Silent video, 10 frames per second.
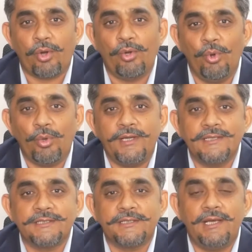low
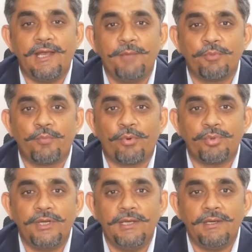density
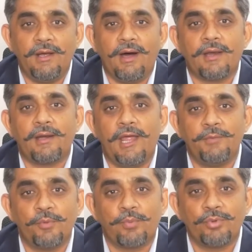lipoprotein are
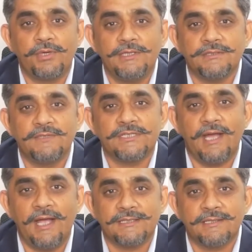lipoproteins which
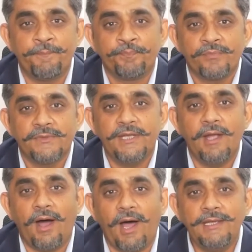has the
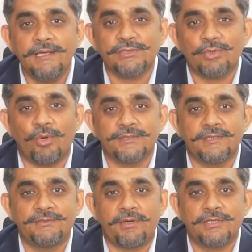highest
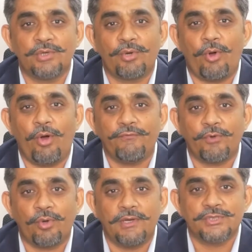concentration of
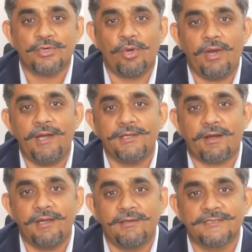cholesterol and
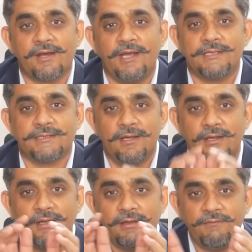triglycerides
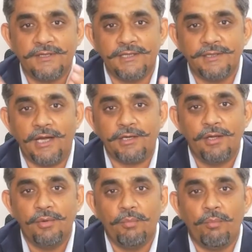within
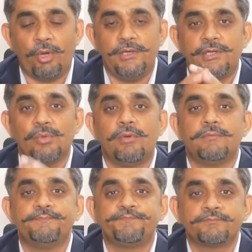that molecule.
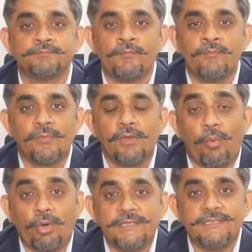Now
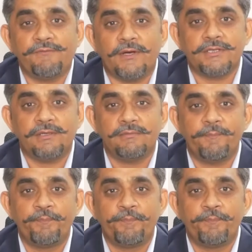what is the function?